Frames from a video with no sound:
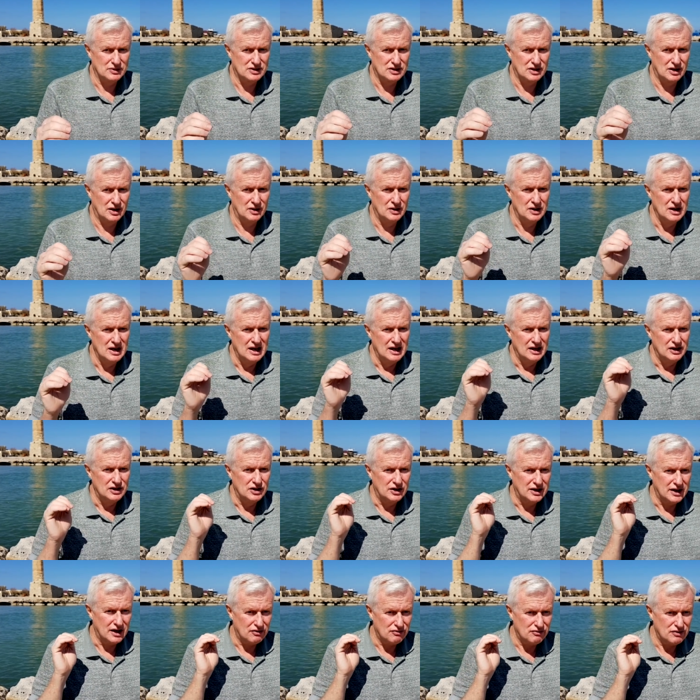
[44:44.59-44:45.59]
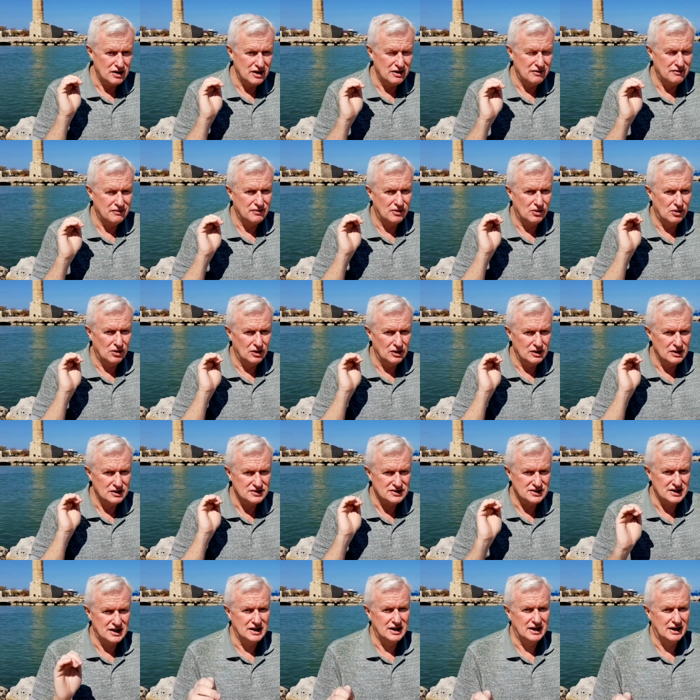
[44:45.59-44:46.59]
So you get rid of all the
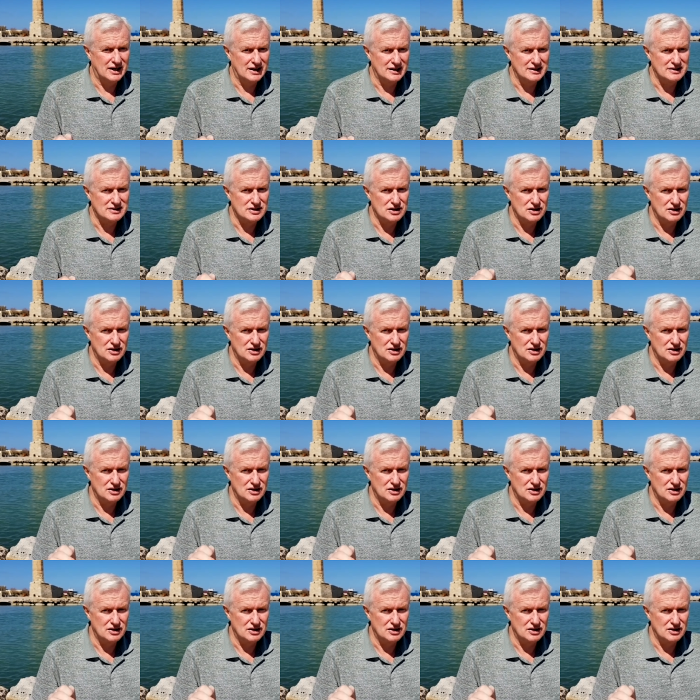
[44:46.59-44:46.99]
syndicates,